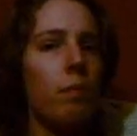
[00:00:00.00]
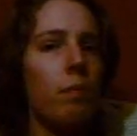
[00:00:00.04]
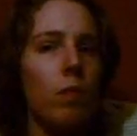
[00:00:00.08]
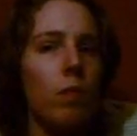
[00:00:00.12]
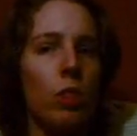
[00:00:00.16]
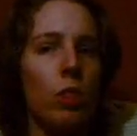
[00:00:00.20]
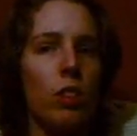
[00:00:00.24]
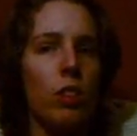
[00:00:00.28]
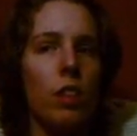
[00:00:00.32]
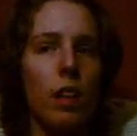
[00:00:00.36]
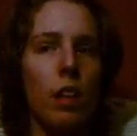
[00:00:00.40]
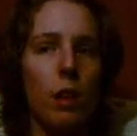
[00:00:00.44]

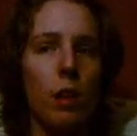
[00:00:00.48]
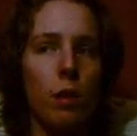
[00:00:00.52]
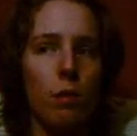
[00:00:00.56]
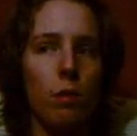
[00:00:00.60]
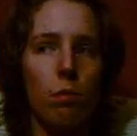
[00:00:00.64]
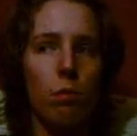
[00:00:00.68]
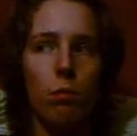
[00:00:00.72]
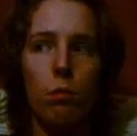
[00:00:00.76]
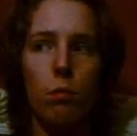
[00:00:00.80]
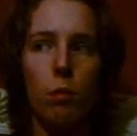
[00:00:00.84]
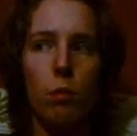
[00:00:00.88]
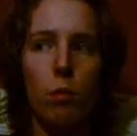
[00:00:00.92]
just like
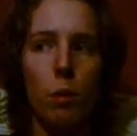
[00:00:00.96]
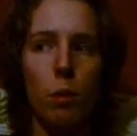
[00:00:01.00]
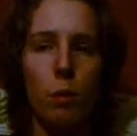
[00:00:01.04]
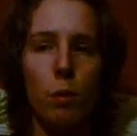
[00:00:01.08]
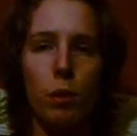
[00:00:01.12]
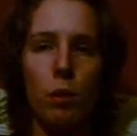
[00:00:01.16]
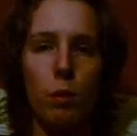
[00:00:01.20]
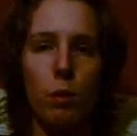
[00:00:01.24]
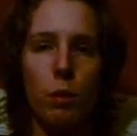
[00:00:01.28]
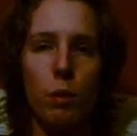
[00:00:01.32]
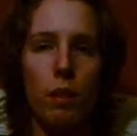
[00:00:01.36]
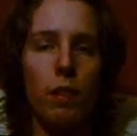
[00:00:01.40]
what
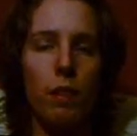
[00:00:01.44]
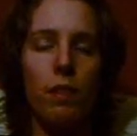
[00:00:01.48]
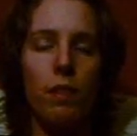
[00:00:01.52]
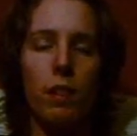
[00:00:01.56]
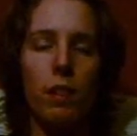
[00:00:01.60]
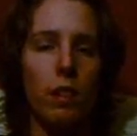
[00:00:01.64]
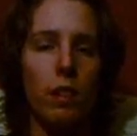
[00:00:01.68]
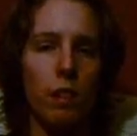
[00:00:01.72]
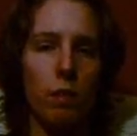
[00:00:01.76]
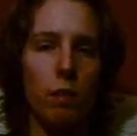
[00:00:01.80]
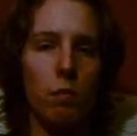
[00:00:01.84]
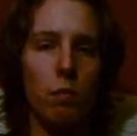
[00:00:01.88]
we do with
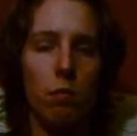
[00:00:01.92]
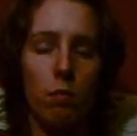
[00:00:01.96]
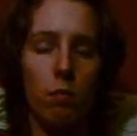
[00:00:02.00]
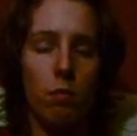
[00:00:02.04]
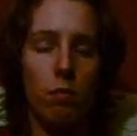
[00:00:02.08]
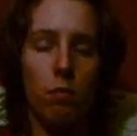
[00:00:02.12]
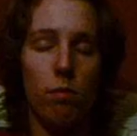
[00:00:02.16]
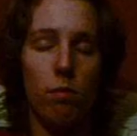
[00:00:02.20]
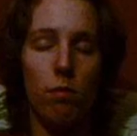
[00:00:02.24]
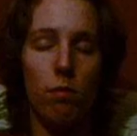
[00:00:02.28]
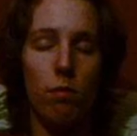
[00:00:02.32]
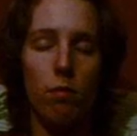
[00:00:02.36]
everything
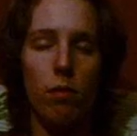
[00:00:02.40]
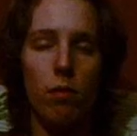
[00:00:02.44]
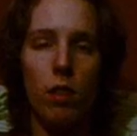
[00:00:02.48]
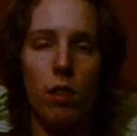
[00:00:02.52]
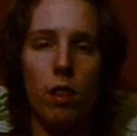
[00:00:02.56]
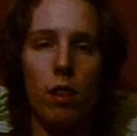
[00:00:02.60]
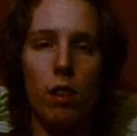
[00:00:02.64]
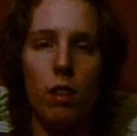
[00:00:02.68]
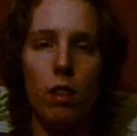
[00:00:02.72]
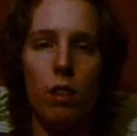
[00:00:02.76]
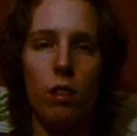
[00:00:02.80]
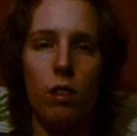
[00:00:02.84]

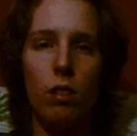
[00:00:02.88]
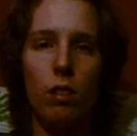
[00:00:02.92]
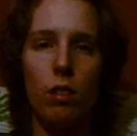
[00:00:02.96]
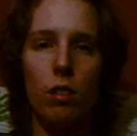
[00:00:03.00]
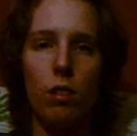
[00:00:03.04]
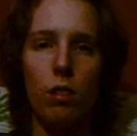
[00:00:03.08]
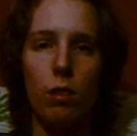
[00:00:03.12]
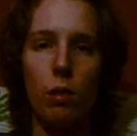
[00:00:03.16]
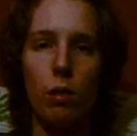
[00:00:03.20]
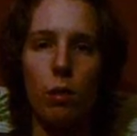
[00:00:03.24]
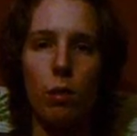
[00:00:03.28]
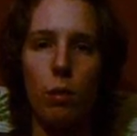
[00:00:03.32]

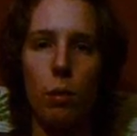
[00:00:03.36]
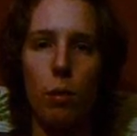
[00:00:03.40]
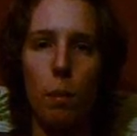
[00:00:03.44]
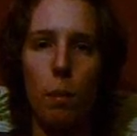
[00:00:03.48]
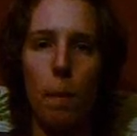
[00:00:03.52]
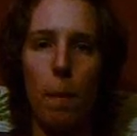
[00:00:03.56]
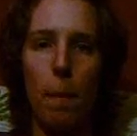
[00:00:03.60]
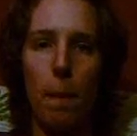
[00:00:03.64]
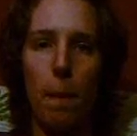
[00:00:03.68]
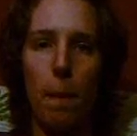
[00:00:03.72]
so